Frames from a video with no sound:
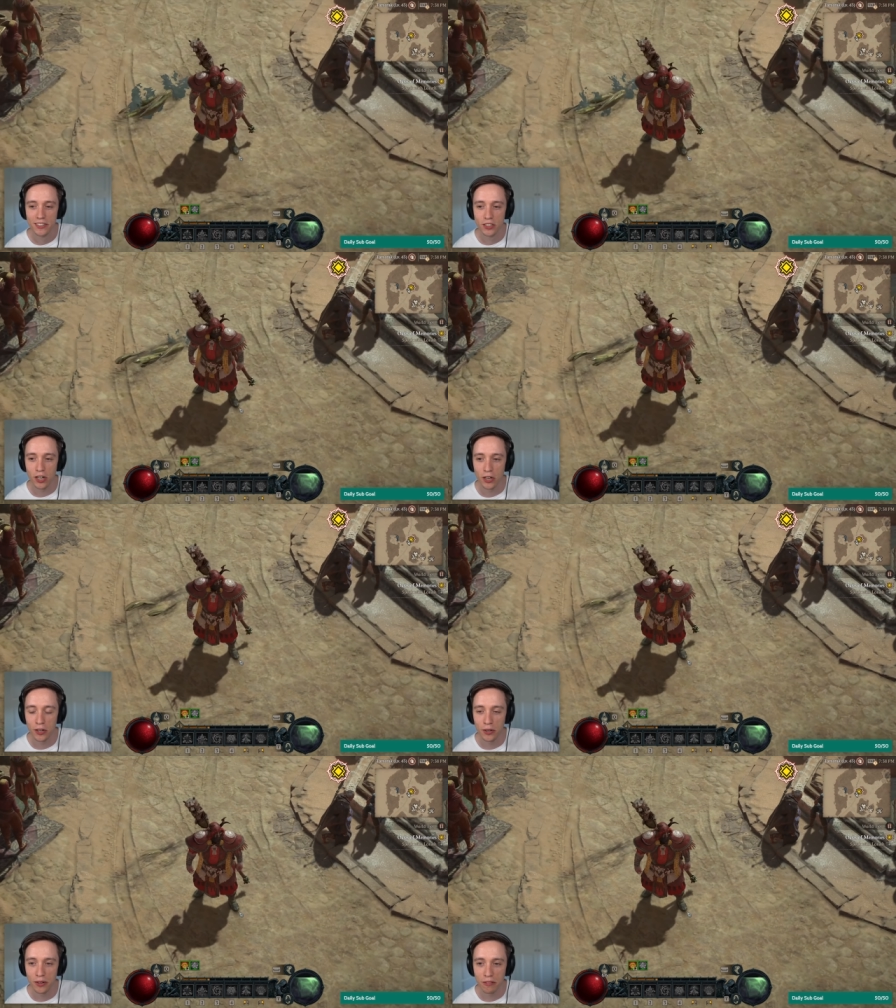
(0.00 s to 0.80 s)

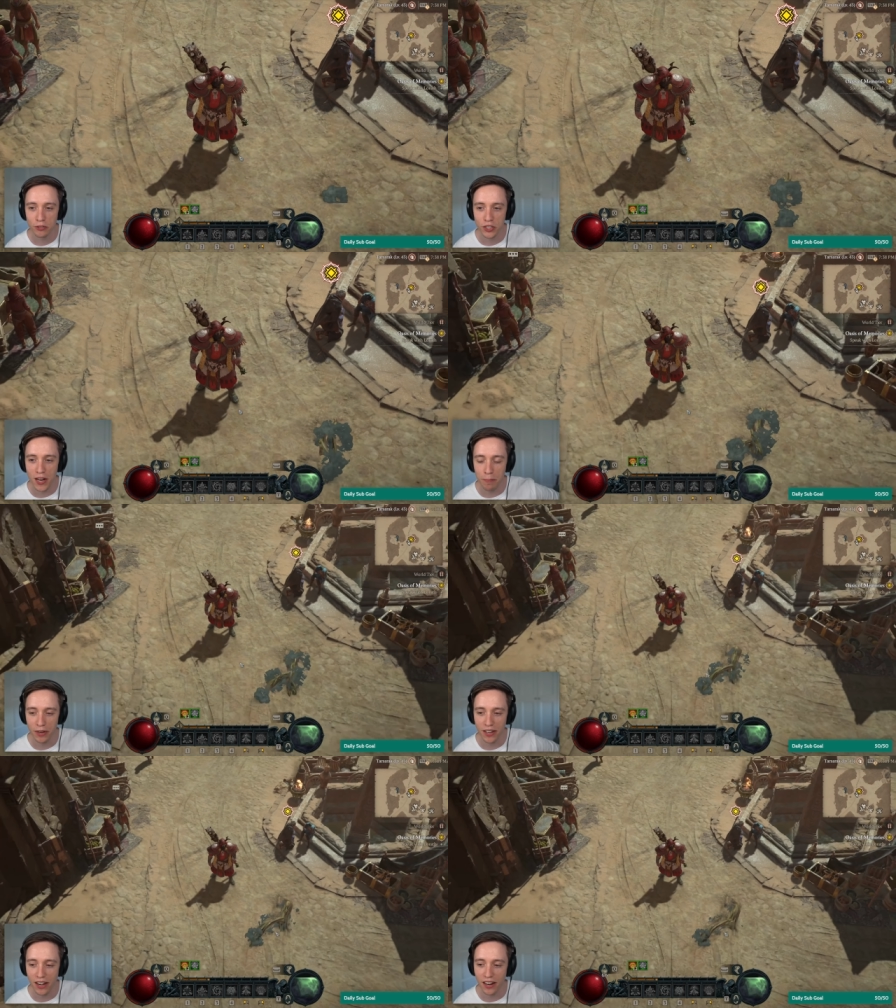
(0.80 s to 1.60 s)
So
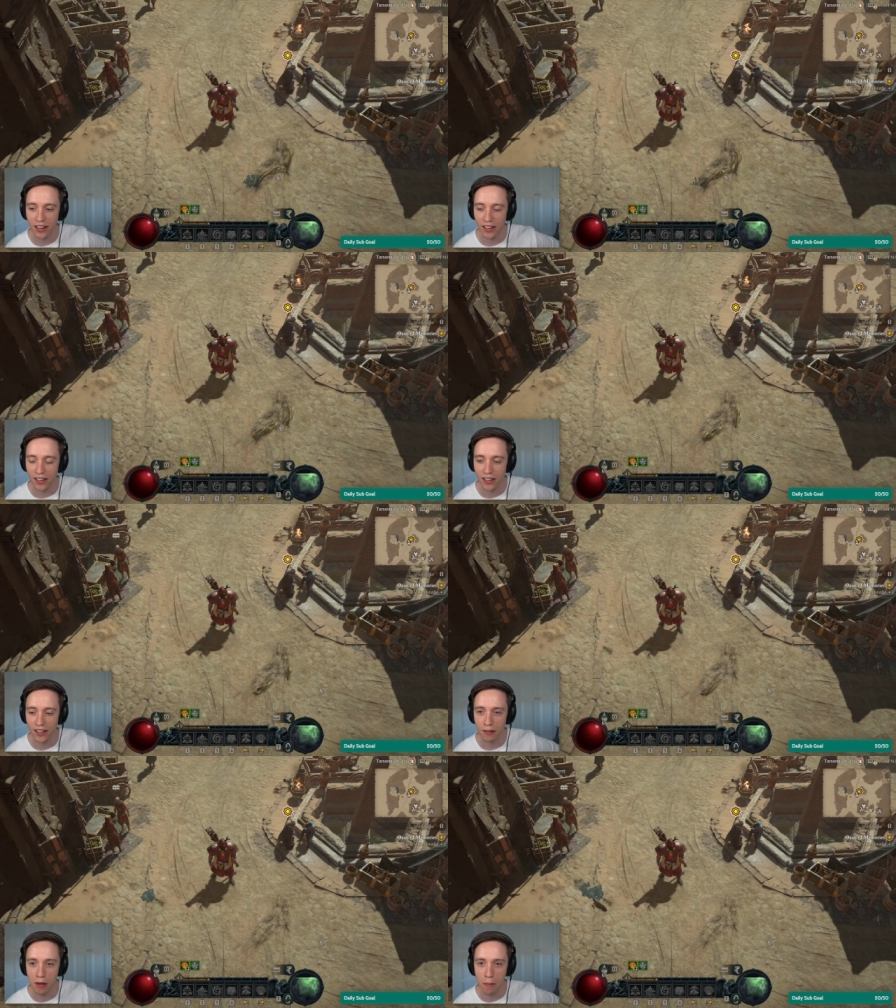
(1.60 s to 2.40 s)
Verstappen got
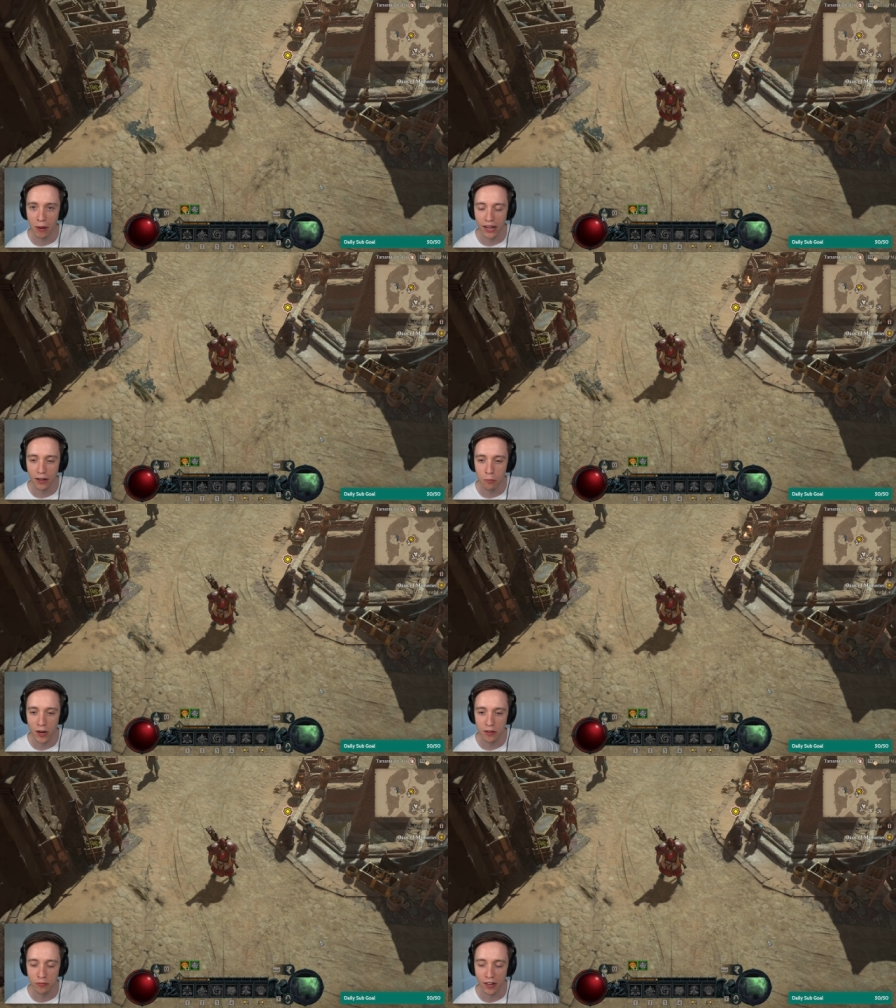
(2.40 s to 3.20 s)
a, a, a black and
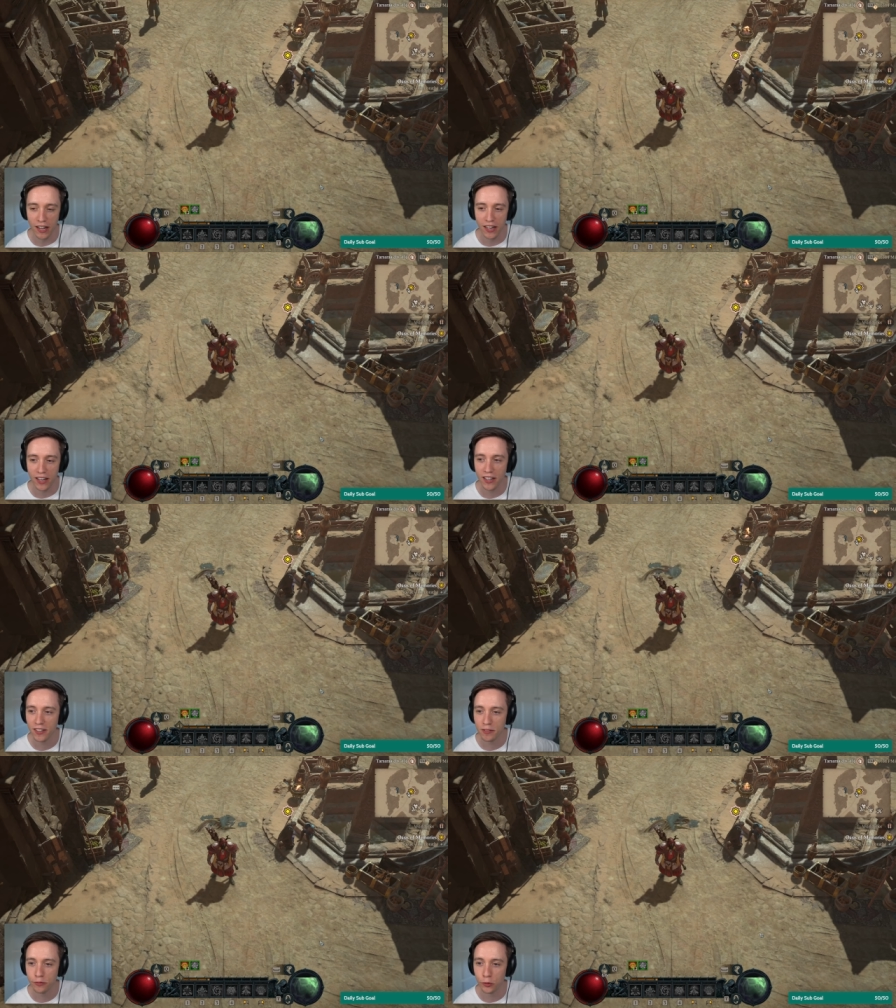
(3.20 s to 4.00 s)
white flag
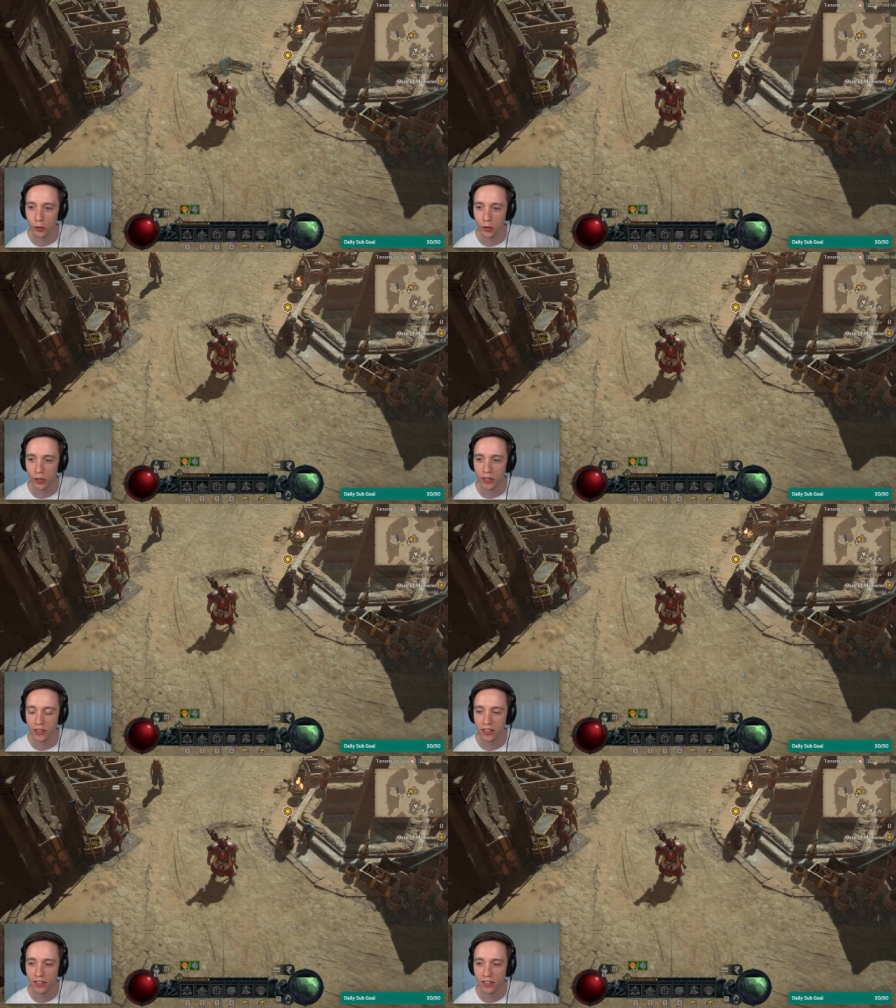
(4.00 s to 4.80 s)

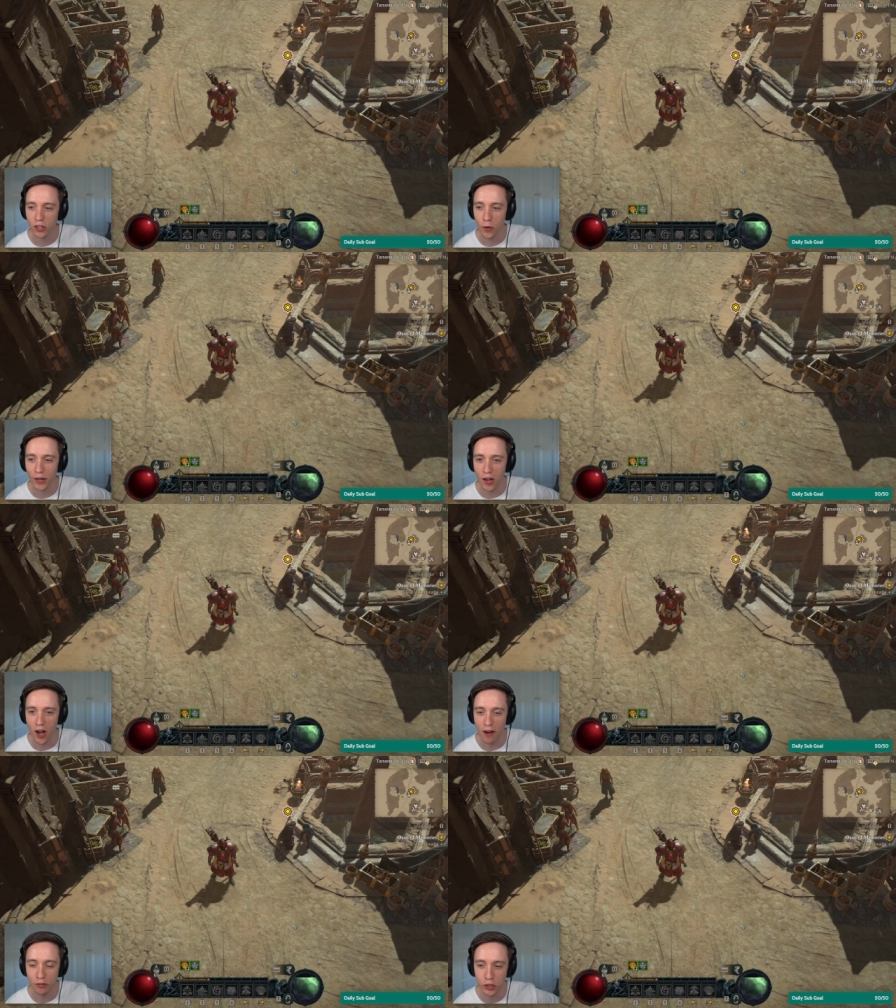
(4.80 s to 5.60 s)
for going
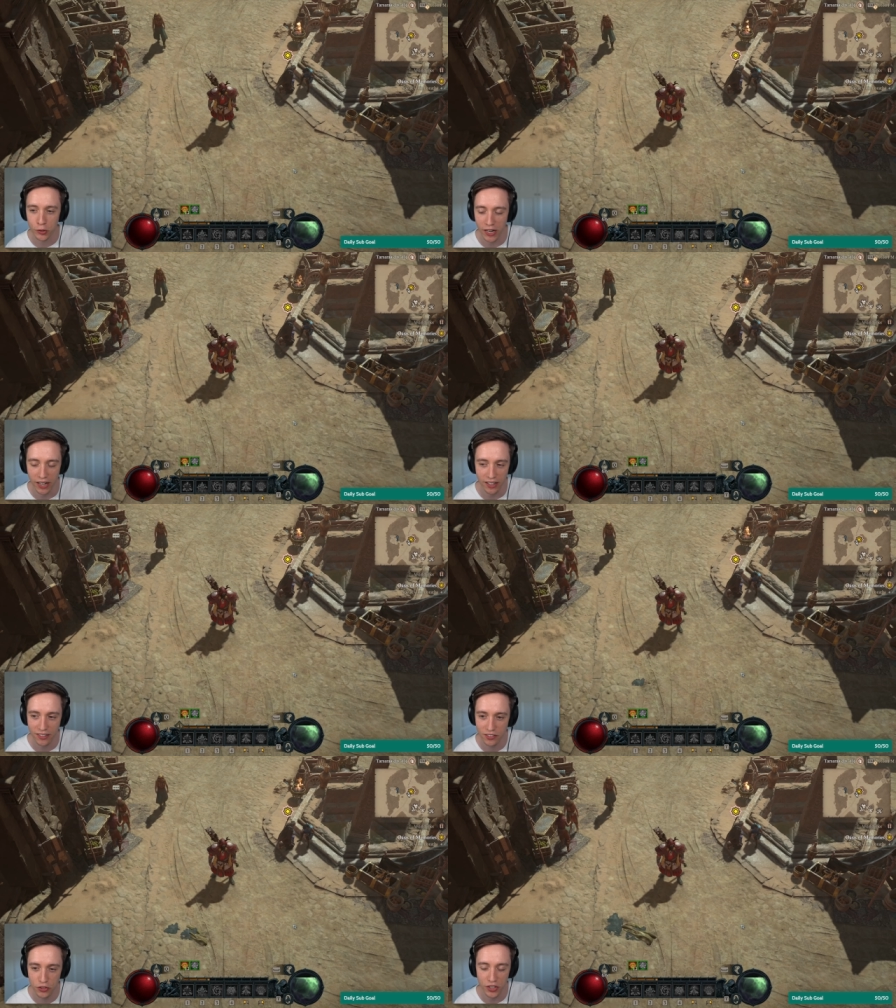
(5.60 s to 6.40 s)
off track
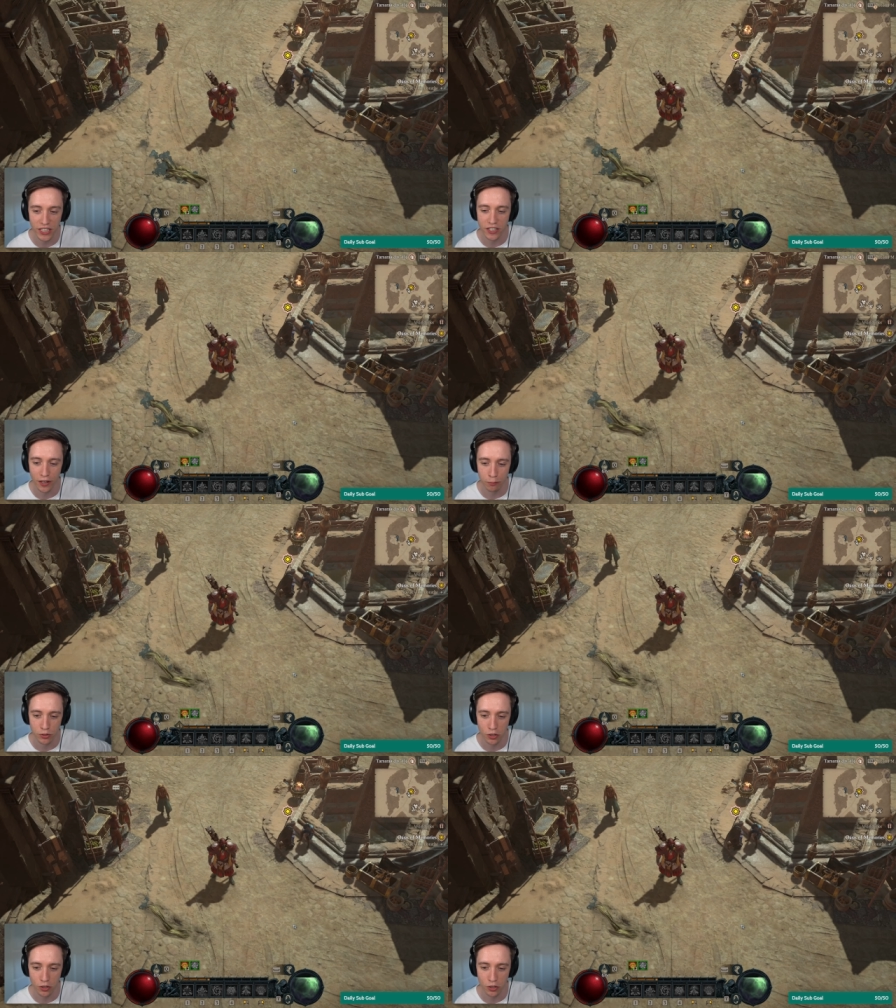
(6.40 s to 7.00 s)
three times.